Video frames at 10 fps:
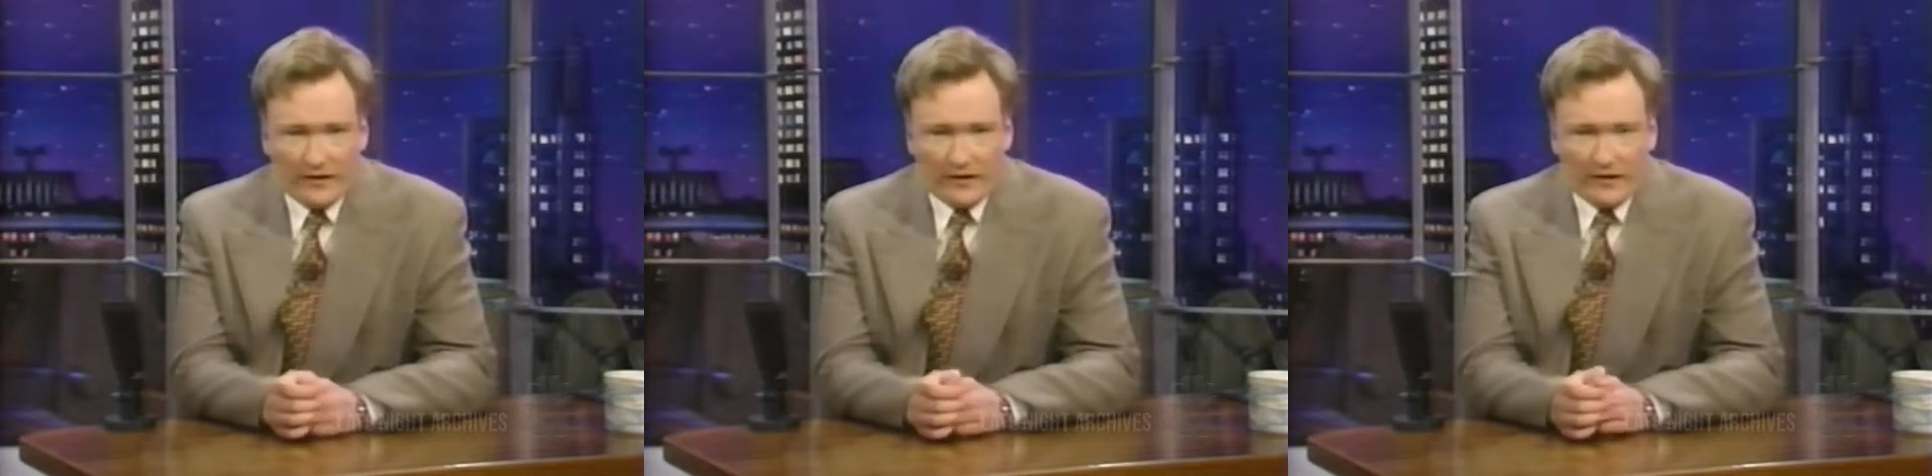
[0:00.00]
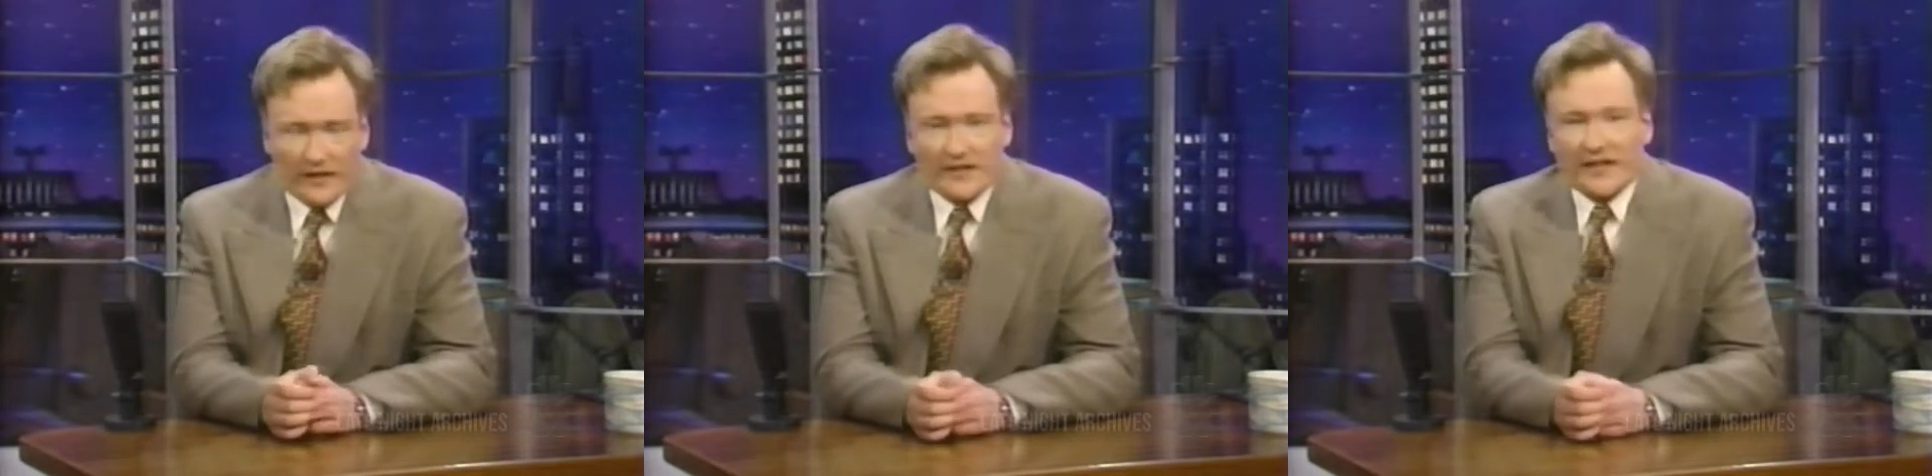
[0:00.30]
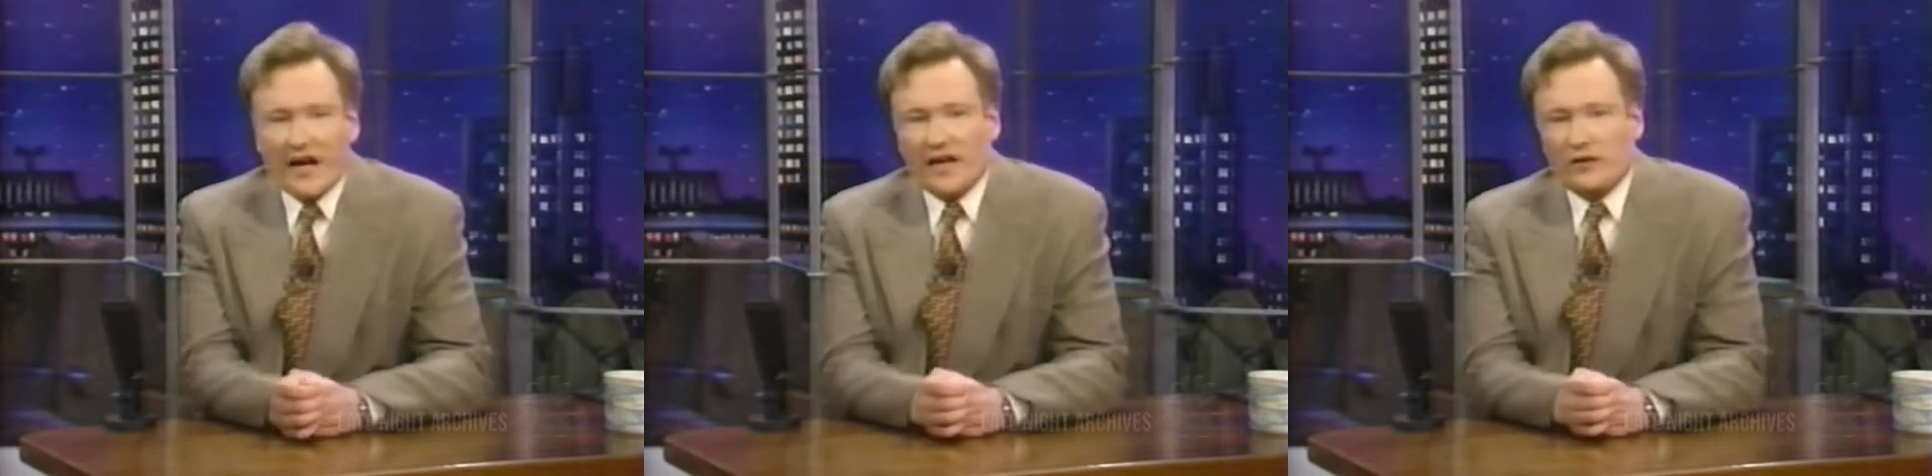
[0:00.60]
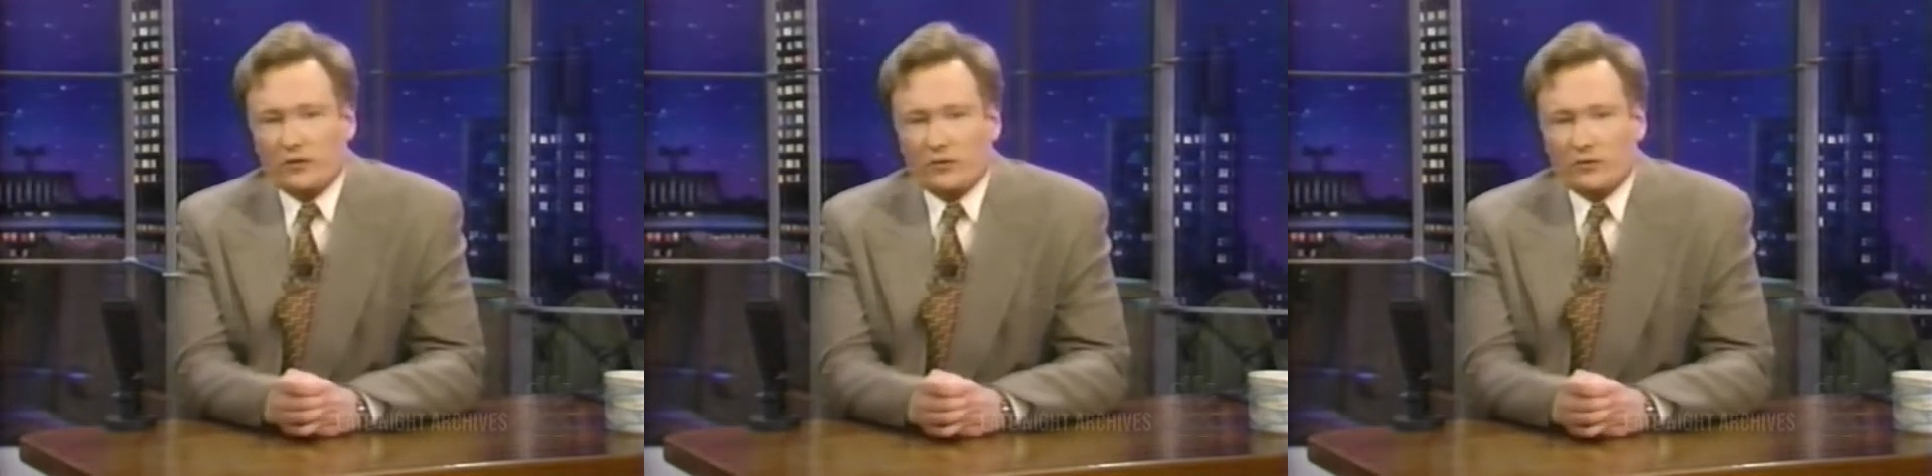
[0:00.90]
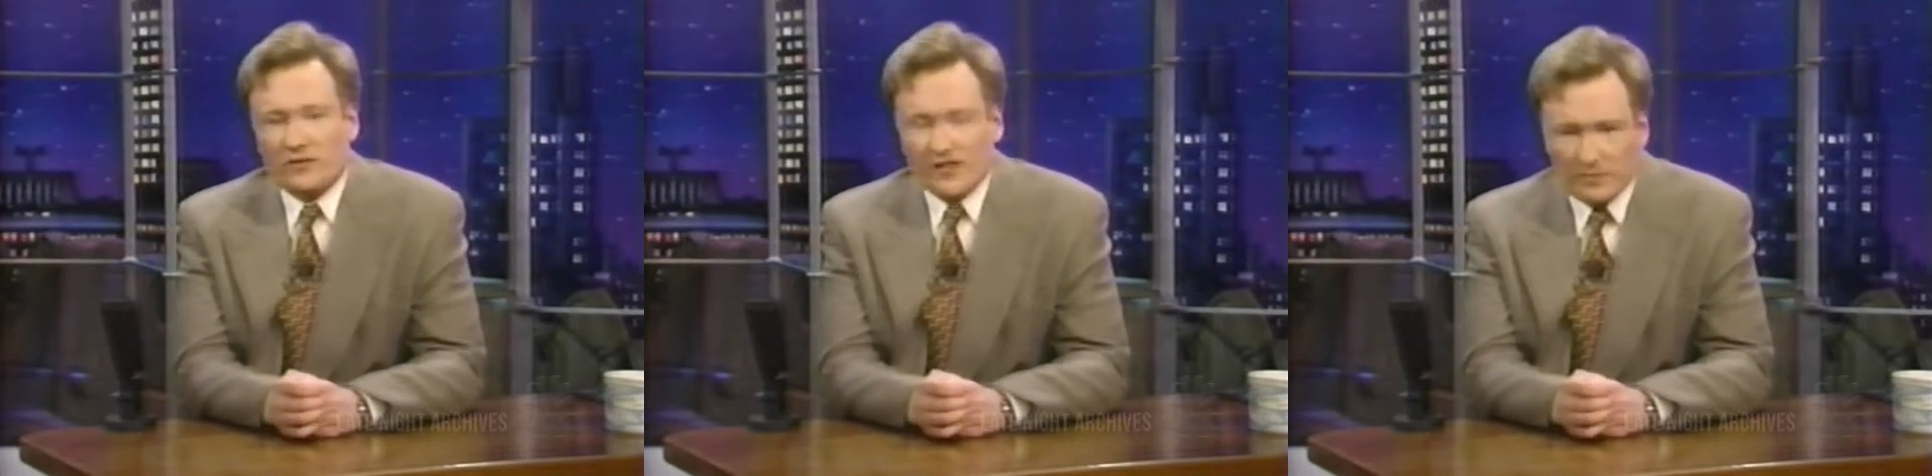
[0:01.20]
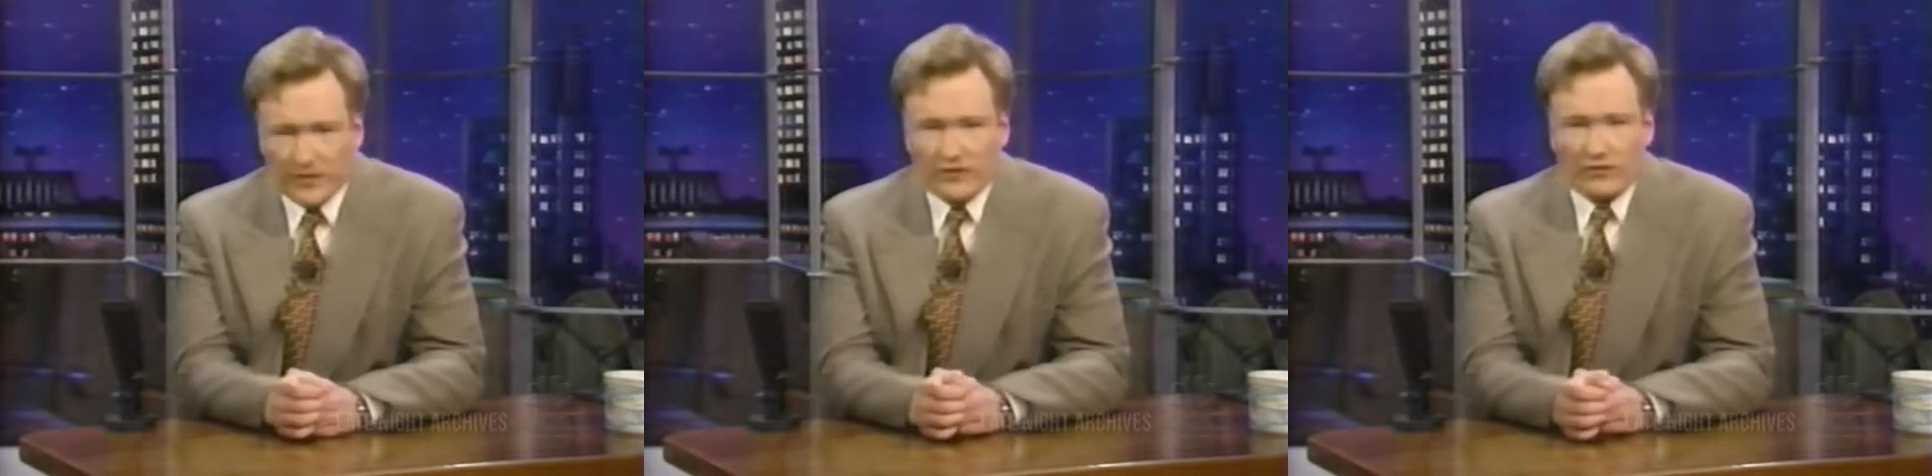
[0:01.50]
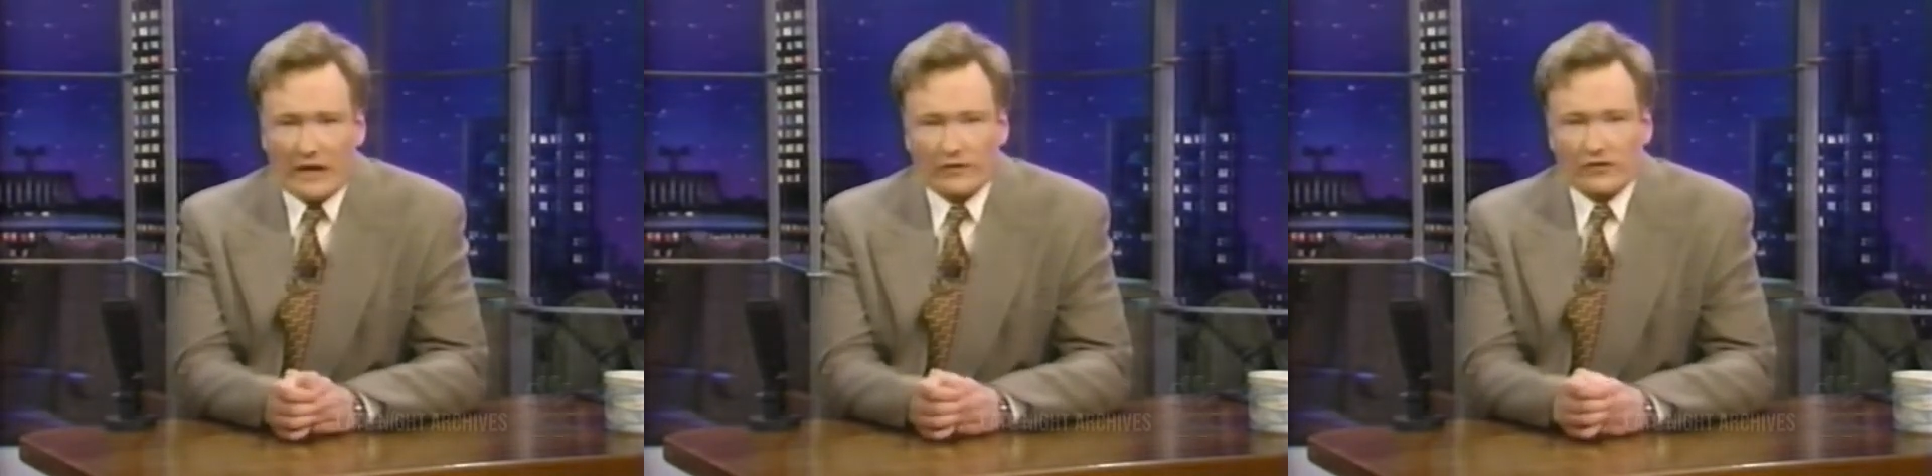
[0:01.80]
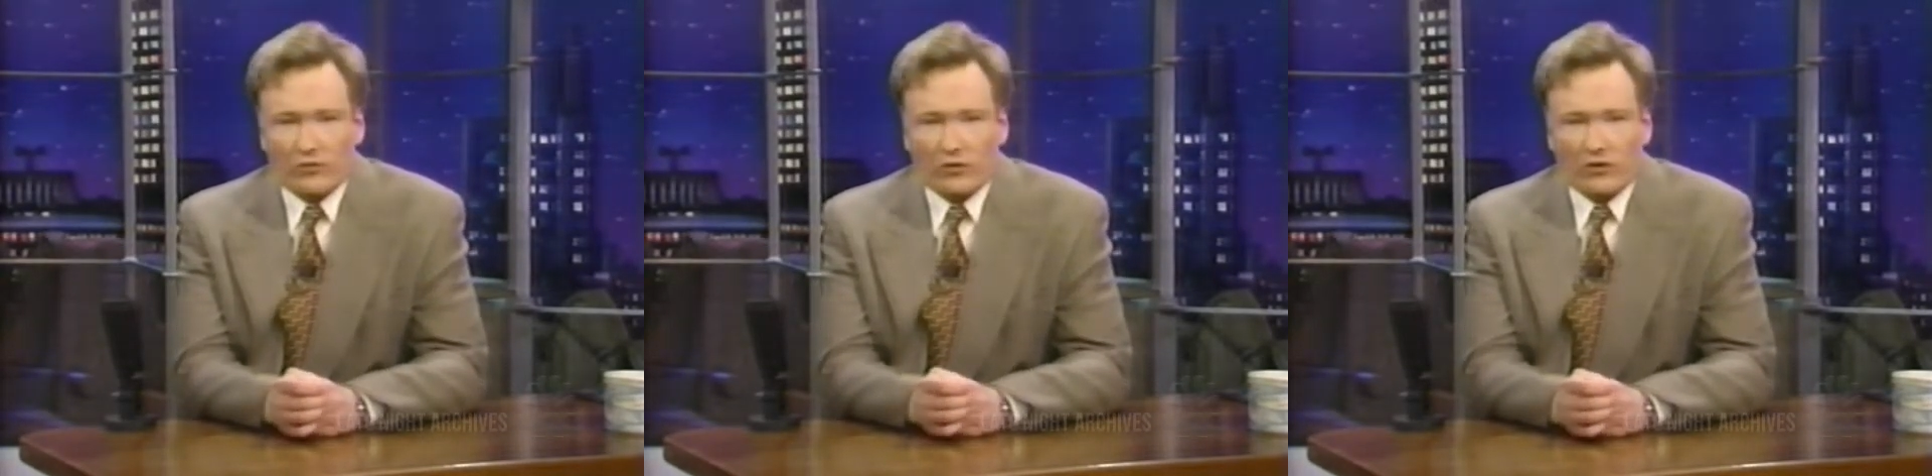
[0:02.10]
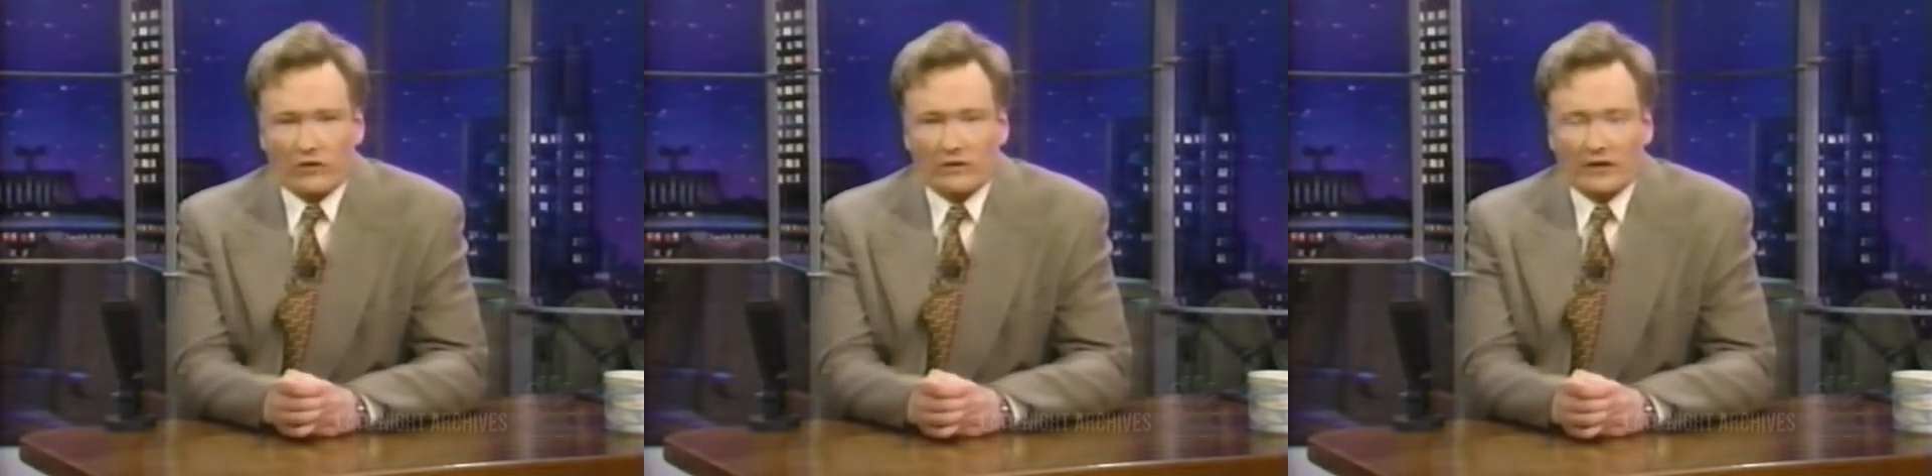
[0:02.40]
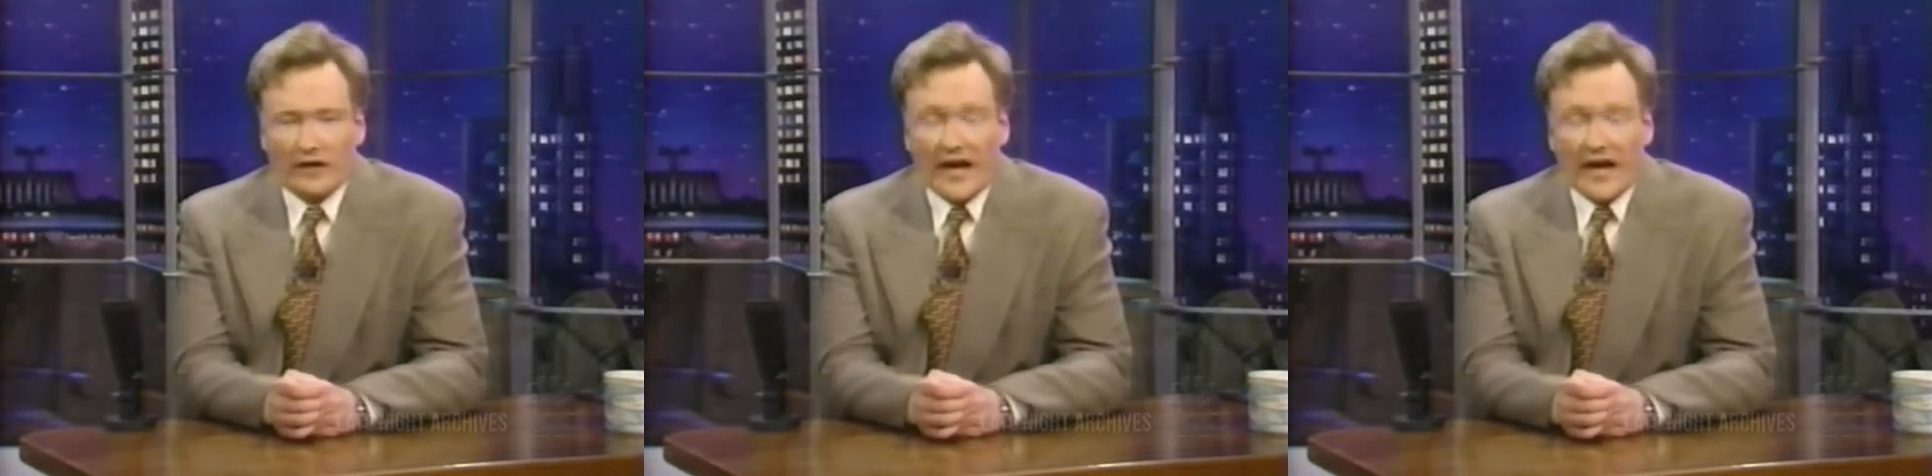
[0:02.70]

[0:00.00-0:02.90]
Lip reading: He's a guy who simply travels the world